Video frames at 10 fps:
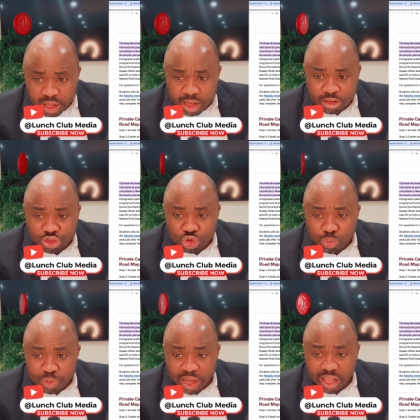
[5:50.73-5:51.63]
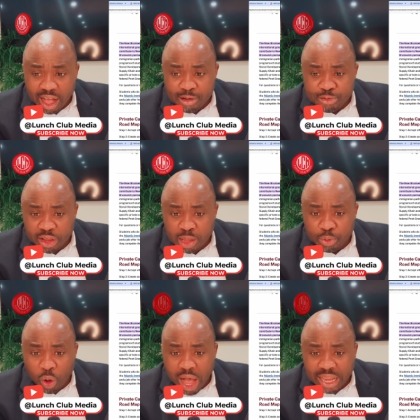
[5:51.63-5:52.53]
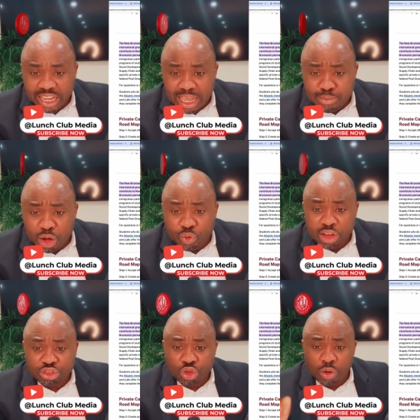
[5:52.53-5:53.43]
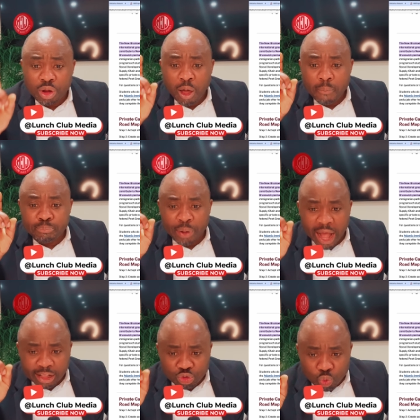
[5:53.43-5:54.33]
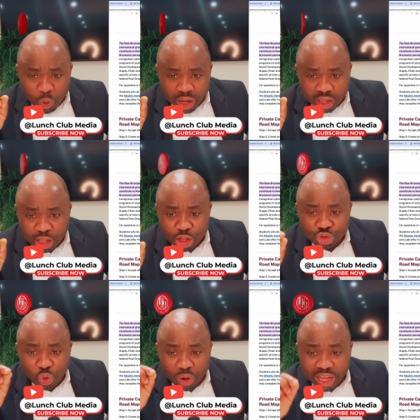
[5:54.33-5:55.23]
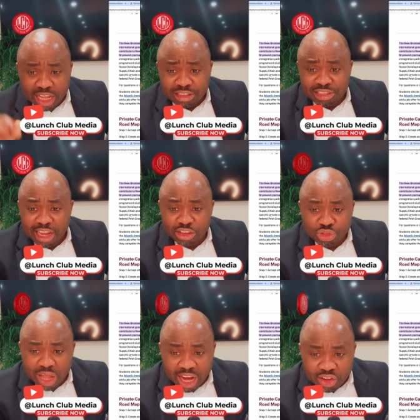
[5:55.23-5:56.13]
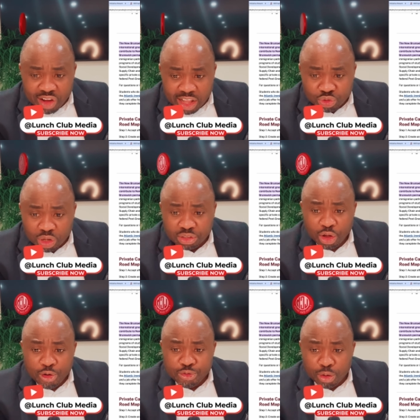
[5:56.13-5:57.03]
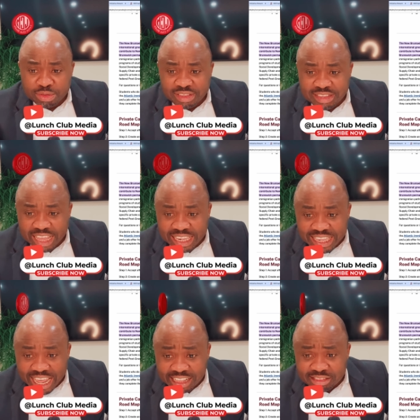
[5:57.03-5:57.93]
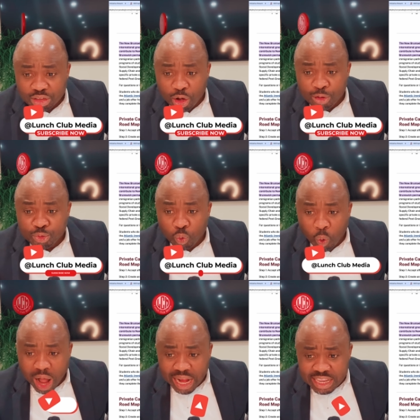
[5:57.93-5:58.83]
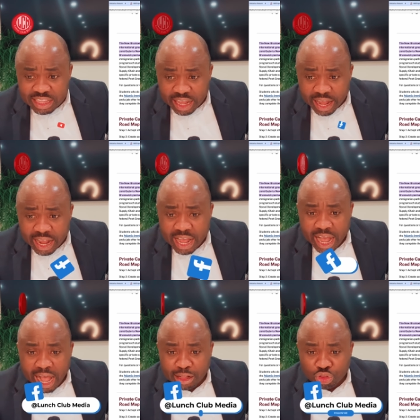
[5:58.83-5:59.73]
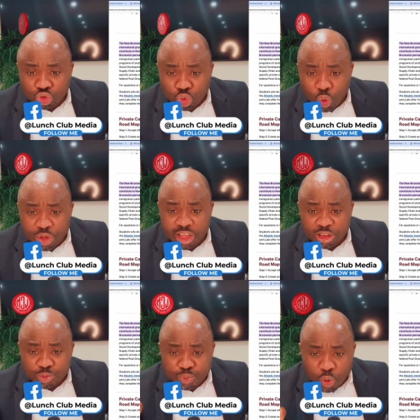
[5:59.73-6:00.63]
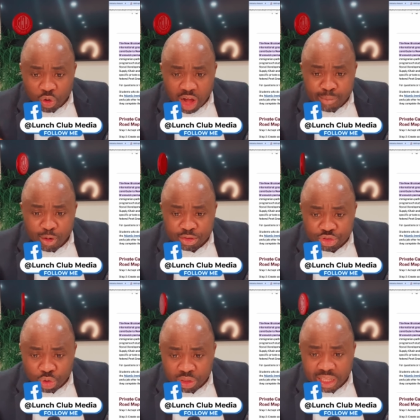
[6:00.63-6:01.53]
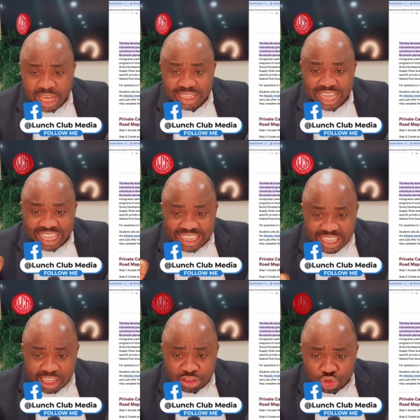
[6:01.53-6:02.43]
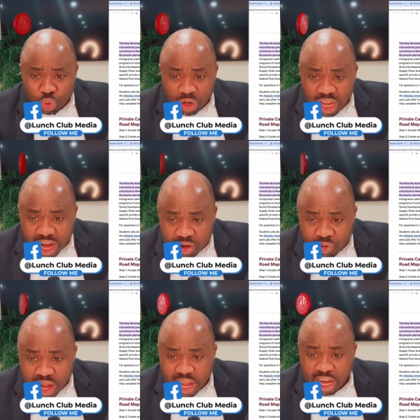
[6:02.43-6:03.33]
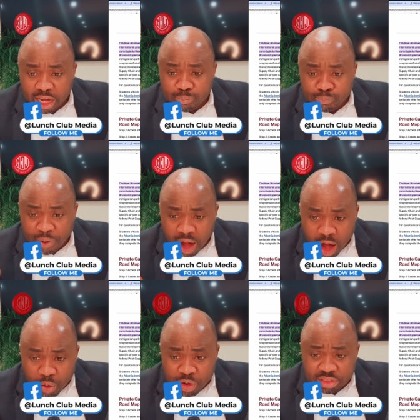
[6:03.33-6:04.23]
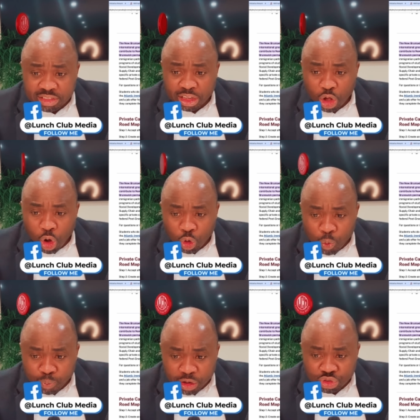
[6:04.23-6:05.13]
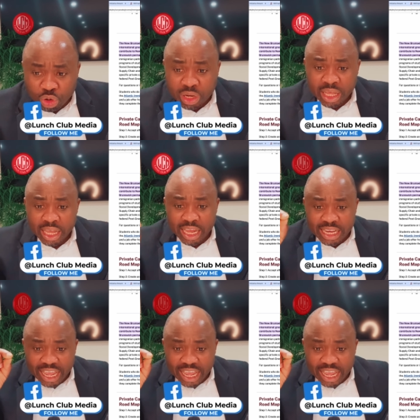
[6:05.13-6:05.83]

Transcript: is to make available an immigration pathway to international graduates from select of one year and two years program of study that leads to career in priority occupation in